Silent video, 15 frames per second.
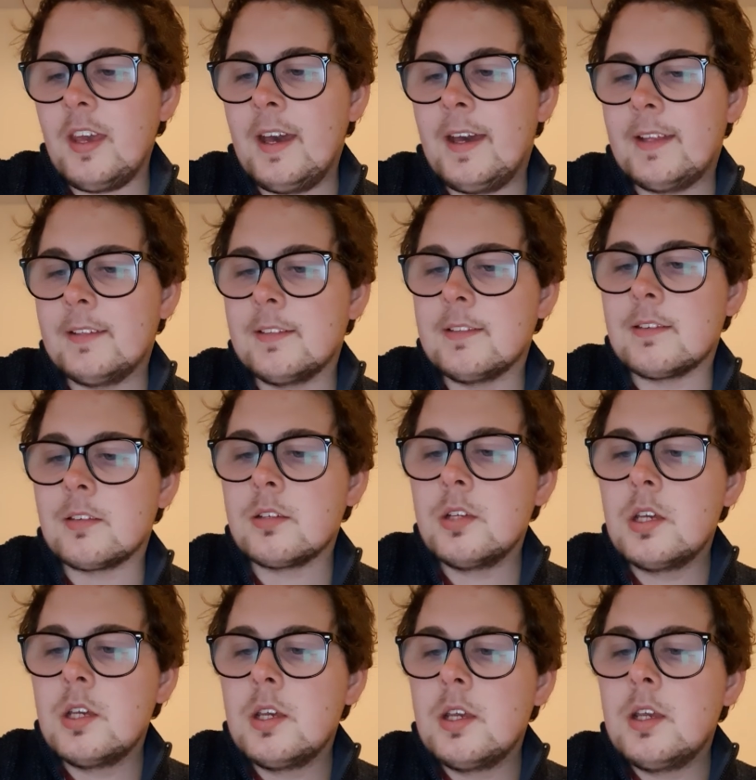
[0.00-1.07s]
and
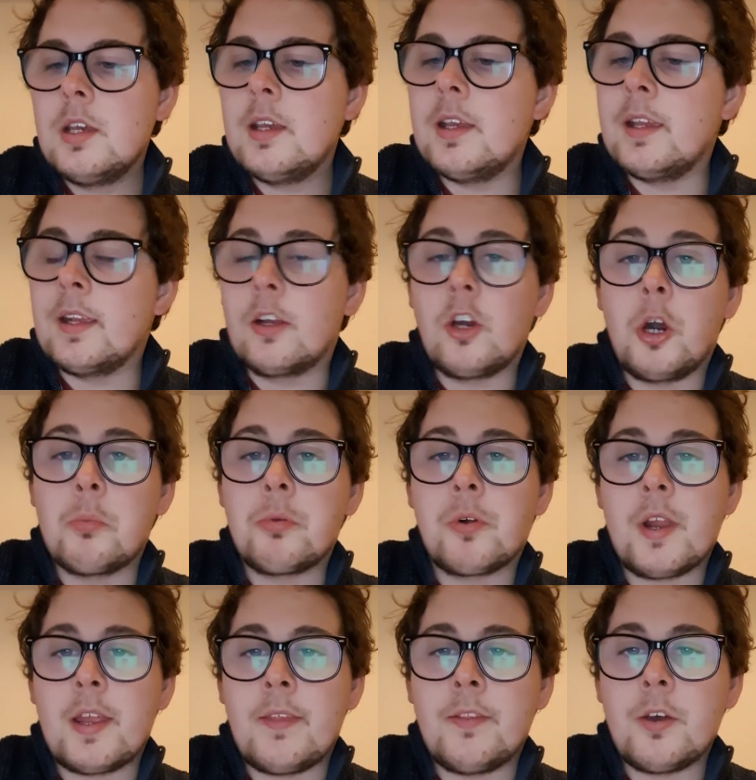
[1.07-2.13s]

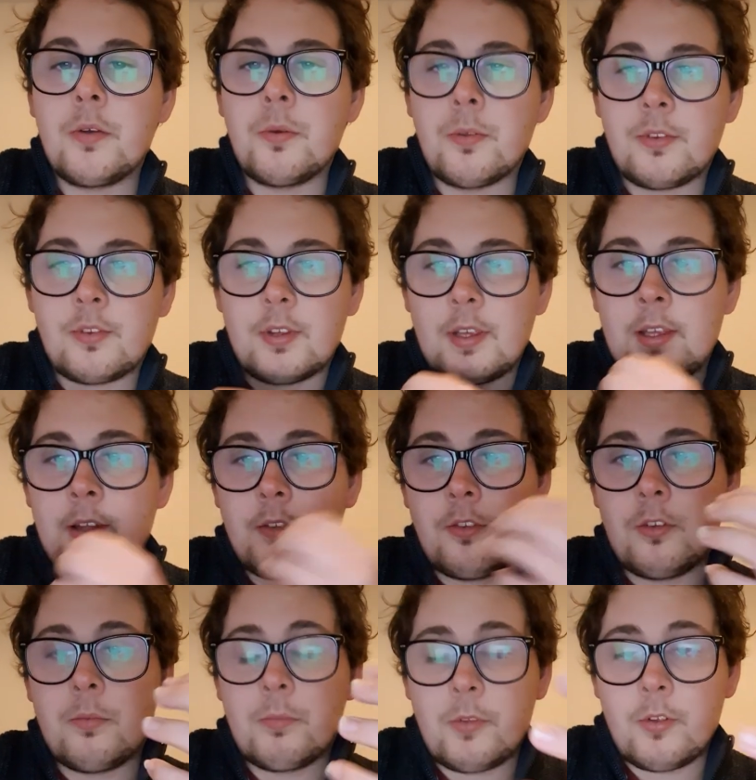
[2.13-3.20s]
incorporating those
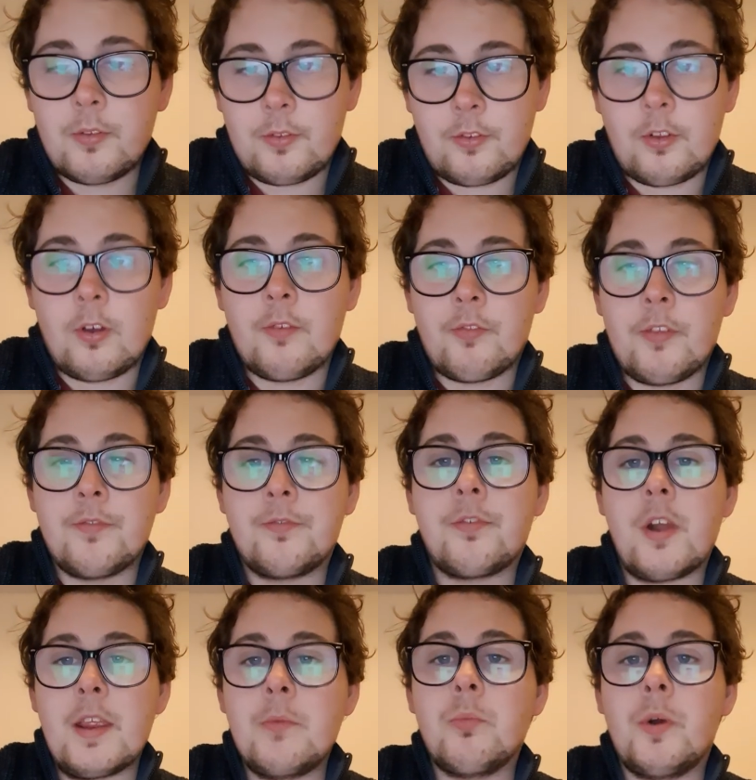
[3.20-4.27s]
into the sort of the
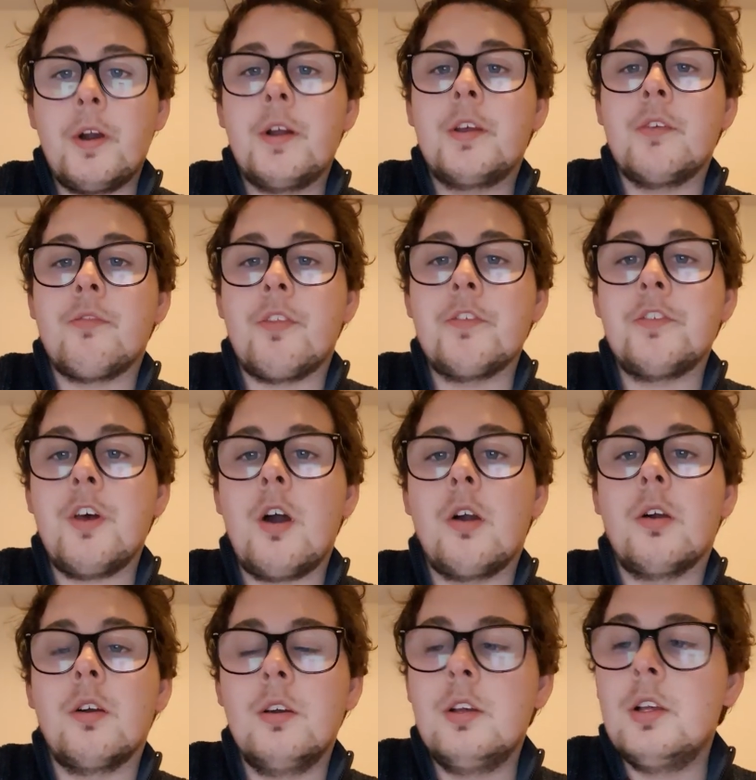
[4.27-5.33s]
framework of the song,
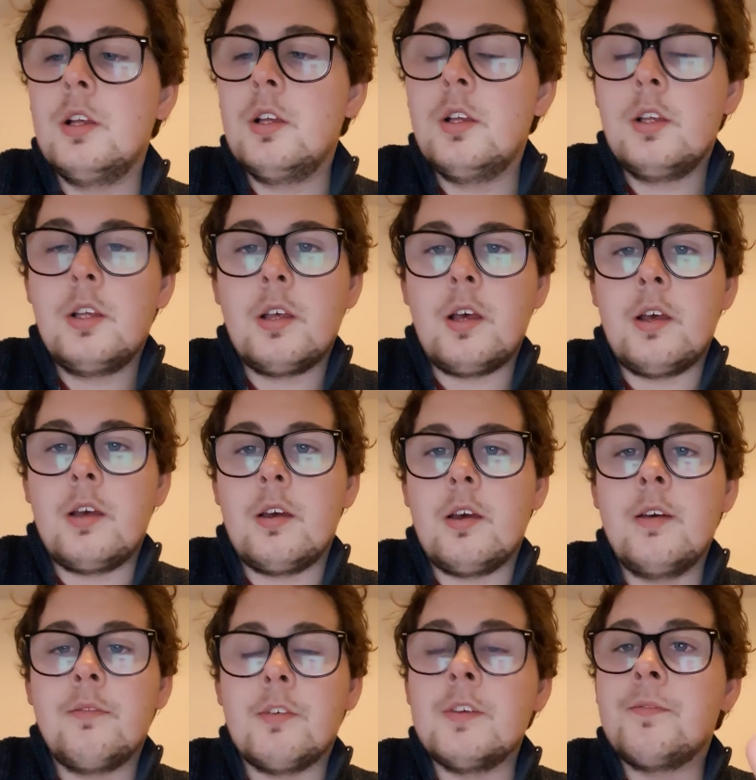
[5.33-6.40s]

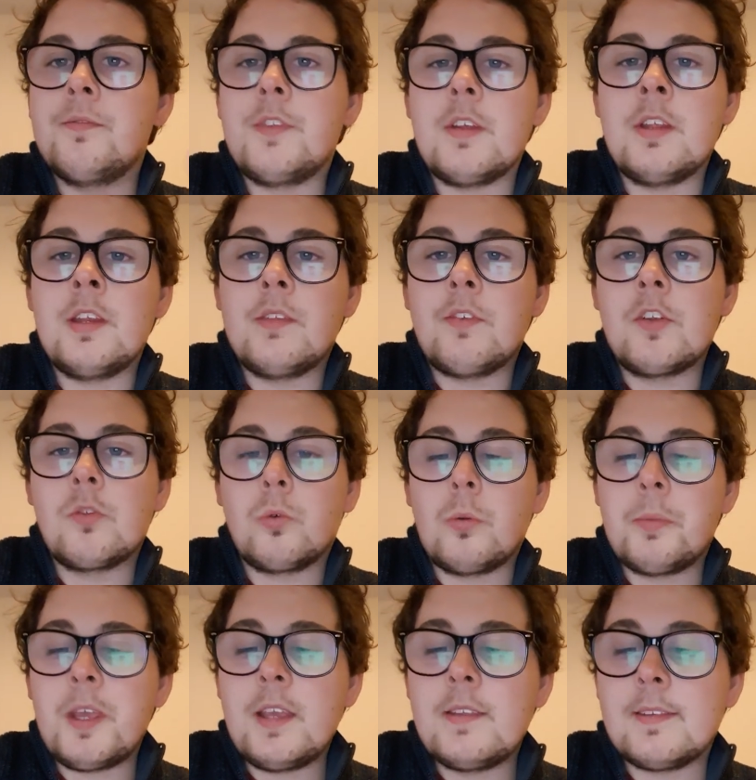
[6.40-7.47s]
of the individual
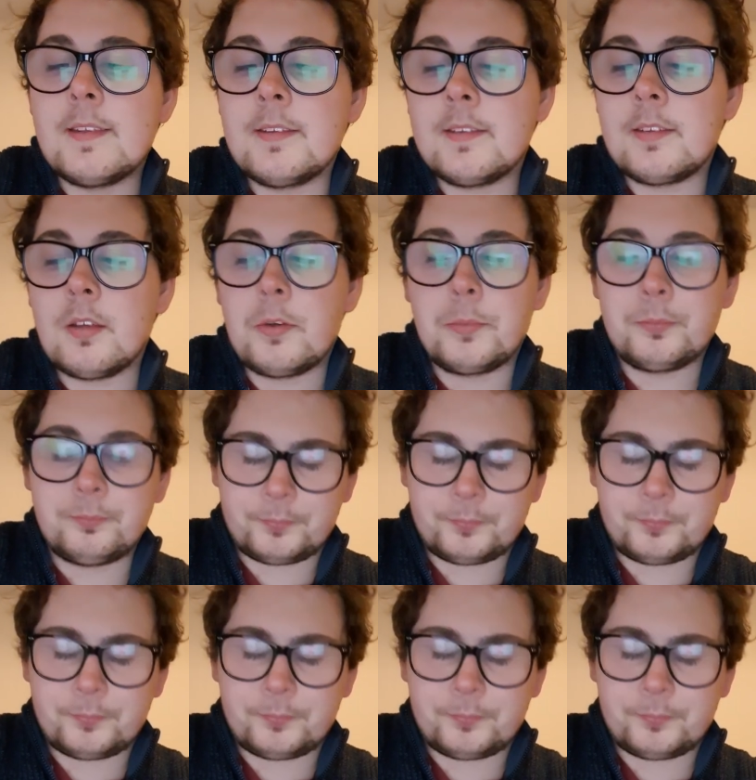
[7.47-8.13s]
pieces. So